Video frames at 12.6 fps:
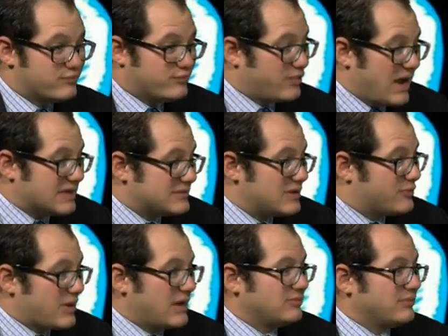possibly or
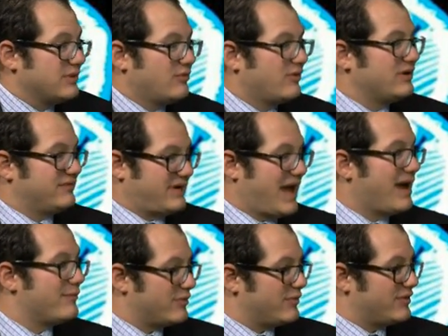probably won't even
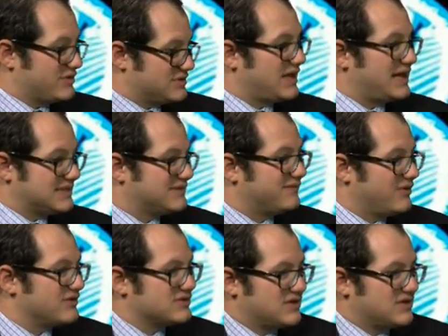happen, but there's lots of those